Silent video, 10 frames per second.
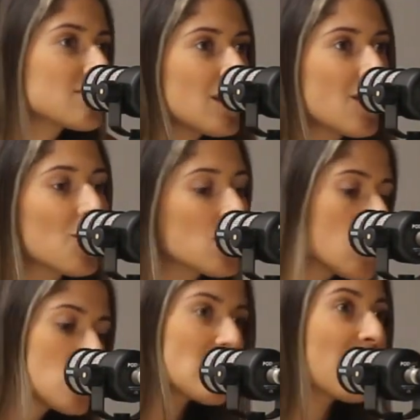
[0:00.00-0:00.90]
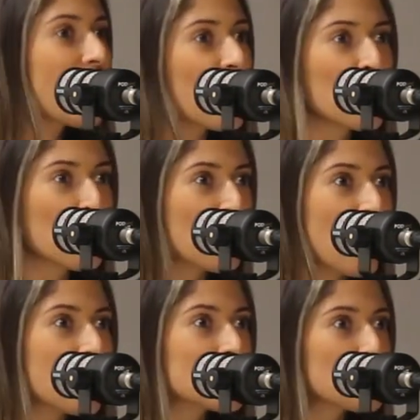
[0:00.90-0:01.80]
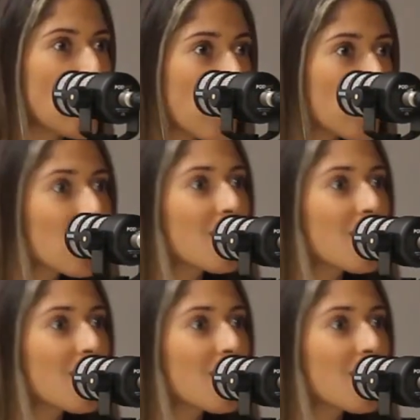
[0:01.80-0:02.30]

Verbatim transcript: Wow. You know, shove that on the plate as well.